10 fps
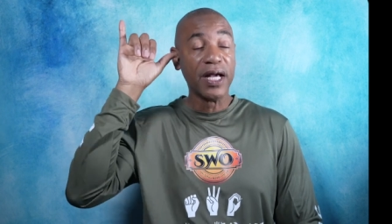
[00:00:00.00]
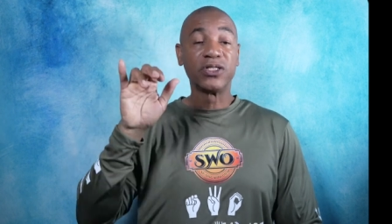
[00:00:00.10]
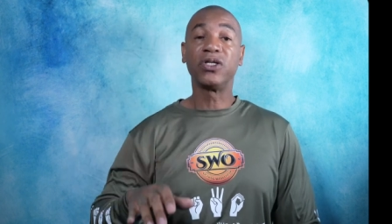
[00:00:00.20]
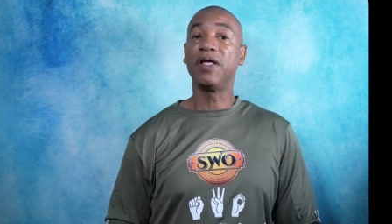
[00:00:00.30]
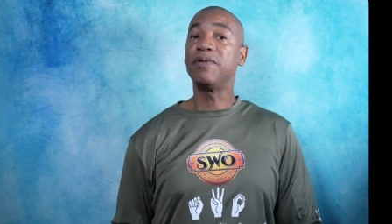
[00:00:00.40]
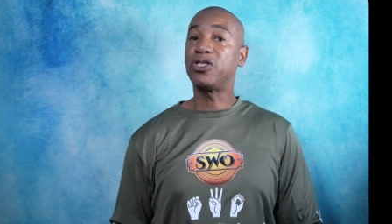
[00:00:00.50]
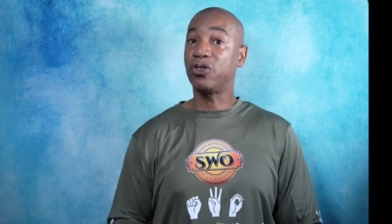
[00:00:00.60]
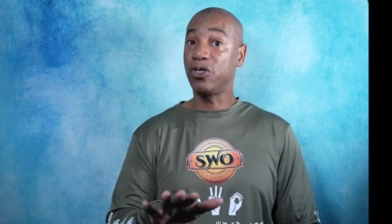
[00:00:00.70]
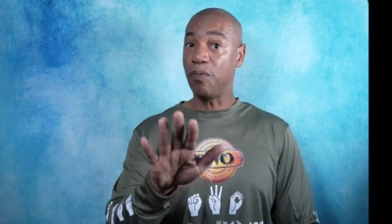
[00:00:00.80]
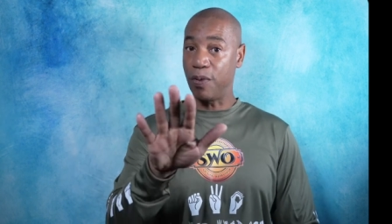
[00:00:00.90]
So let me show
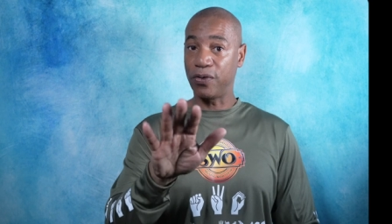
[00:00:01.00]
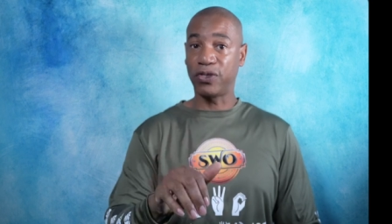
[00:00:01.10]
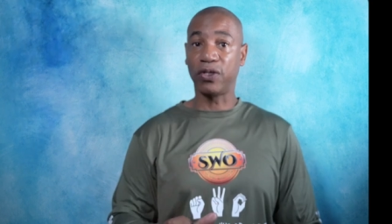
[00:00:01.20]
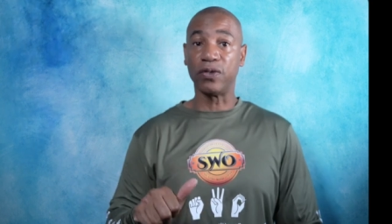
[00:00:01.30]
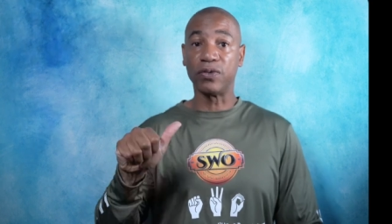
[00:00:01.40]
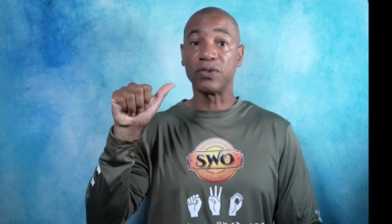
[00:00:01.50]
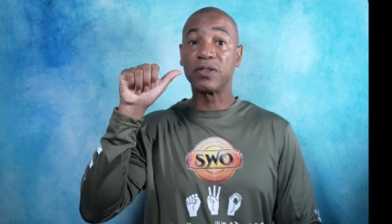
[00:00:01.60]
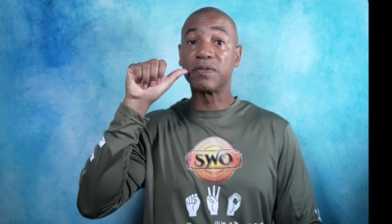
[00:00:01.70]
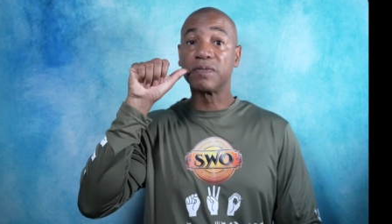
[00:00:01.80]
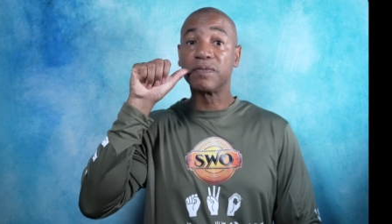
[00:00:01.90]
you both of those.
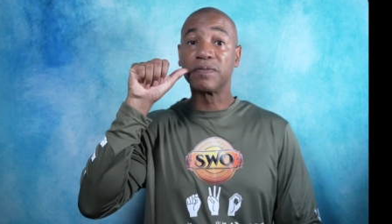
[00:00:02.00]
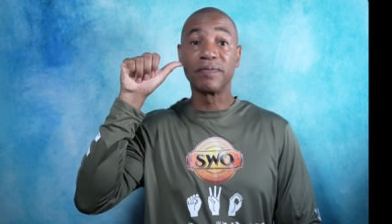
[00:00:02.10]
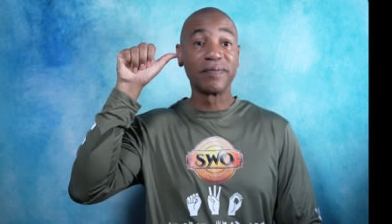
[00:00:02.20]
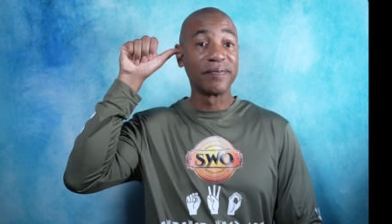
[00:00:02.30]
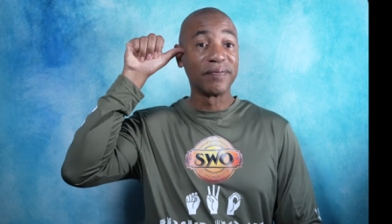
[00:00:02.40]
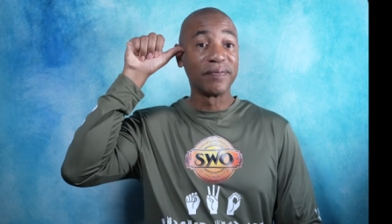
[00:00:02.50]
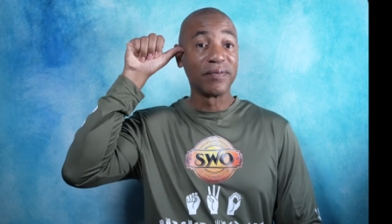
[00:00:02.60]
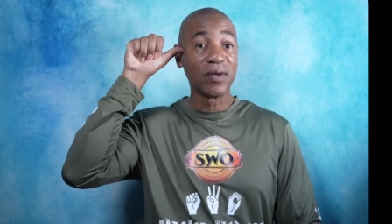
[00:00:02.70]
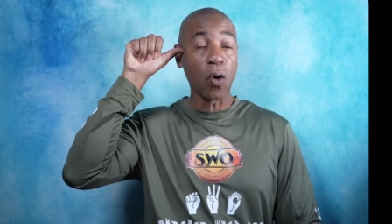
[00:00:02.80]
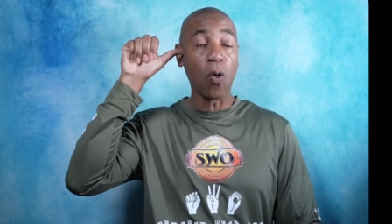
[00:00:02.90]

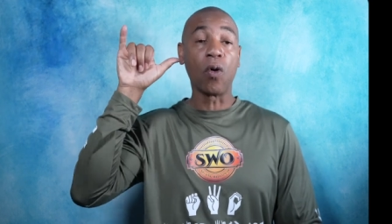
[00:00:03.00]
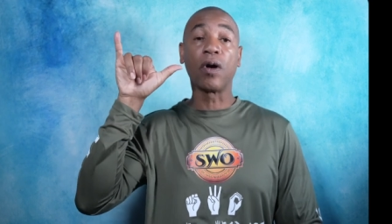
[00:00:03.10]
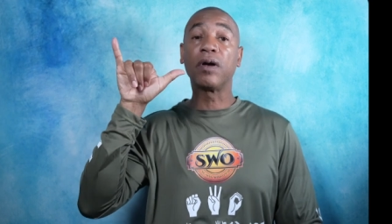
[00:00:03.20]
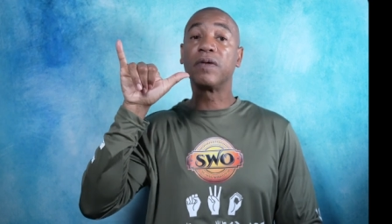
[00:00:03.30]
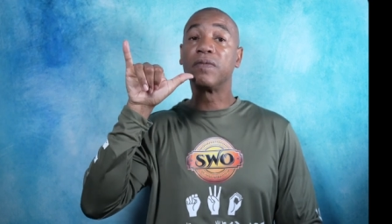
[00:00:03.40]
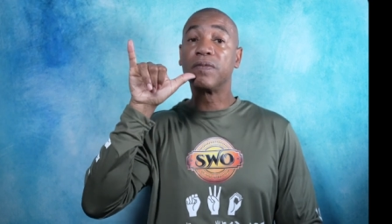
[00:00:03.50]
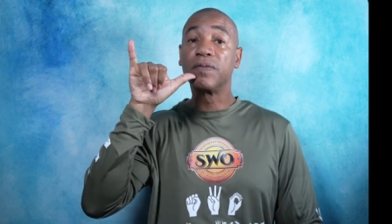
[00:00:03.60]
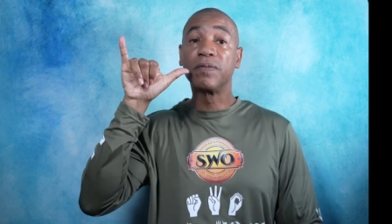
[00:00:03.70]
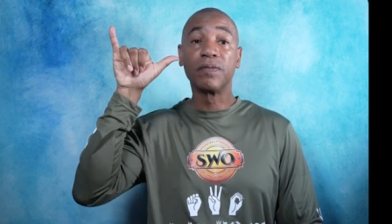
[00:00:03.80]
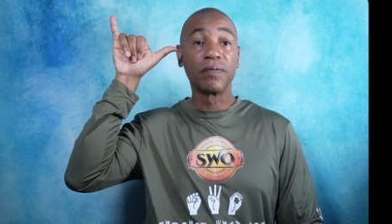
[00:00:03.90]
Or,
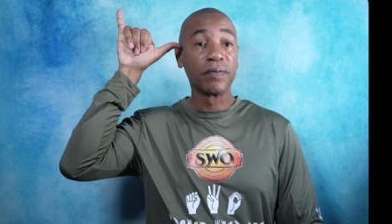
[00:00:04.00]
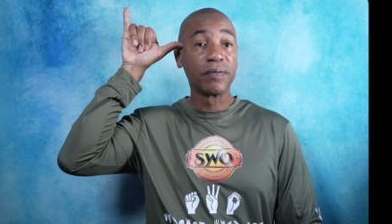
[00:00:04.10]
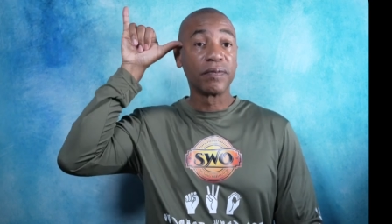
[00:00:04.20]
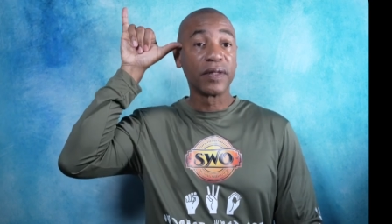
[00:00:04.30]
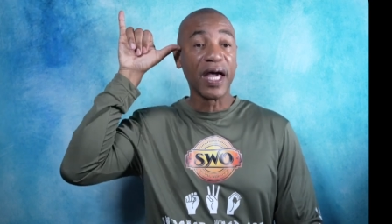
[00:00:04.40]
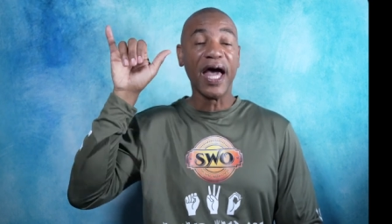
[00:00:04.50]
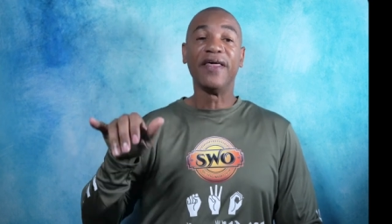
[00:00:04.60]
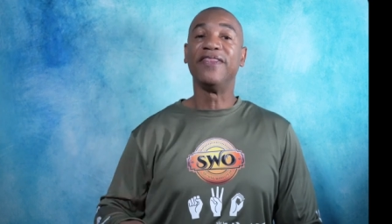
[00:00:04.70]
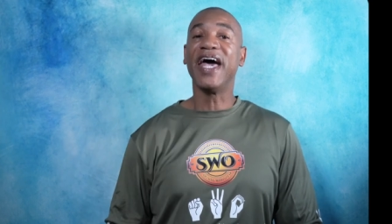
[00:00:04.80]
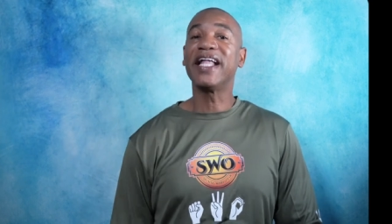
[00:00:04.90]

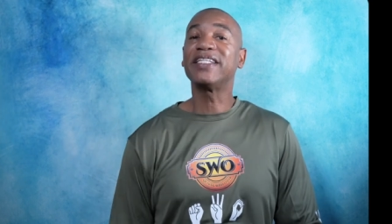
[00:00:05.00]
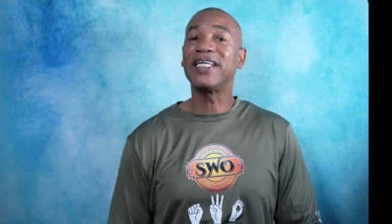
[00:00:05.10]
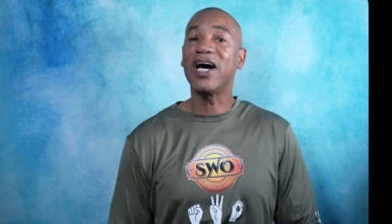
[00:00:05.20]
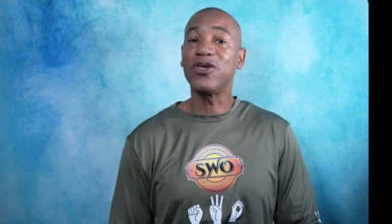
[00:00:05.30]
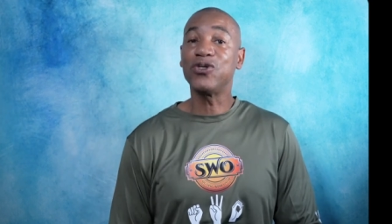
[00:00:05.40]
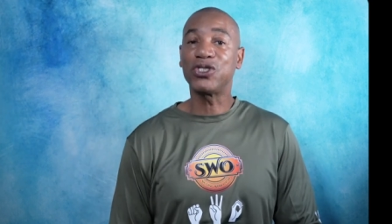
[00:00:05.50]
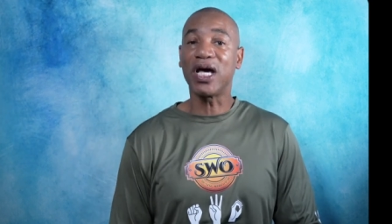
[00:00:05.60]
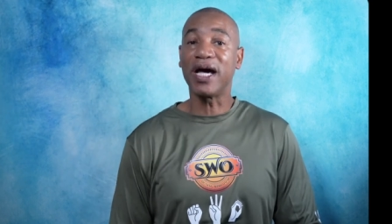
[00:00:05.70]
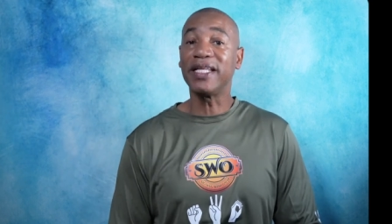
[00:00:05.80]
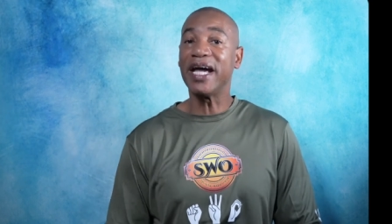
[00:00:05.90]
that is how you
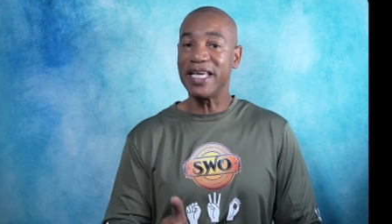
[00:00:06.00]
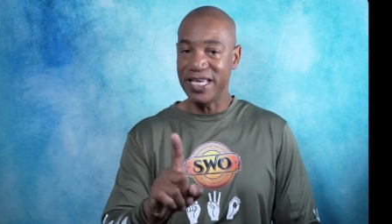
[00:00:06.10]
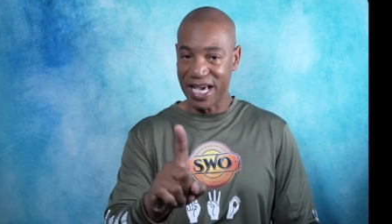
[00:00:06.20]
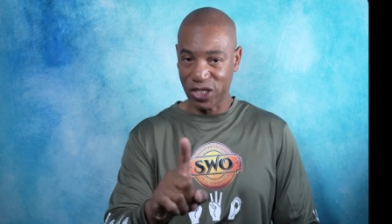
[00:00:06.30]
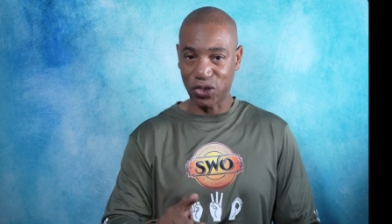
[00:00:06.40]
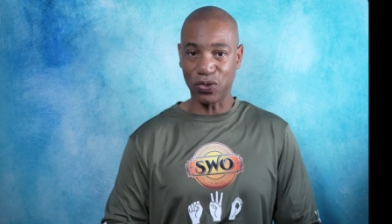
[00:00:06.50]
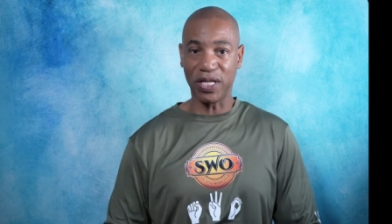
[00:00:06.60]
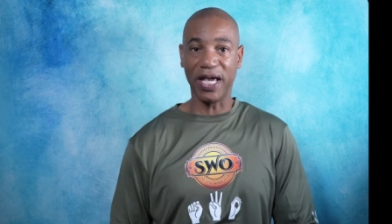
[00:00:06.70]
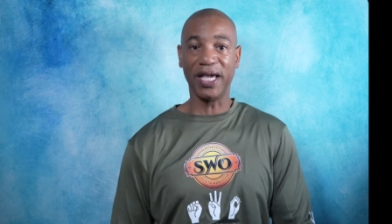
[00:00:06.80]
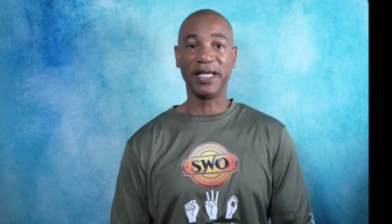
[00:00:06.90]
sign
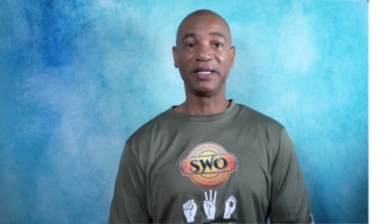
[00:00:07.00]
yesterday.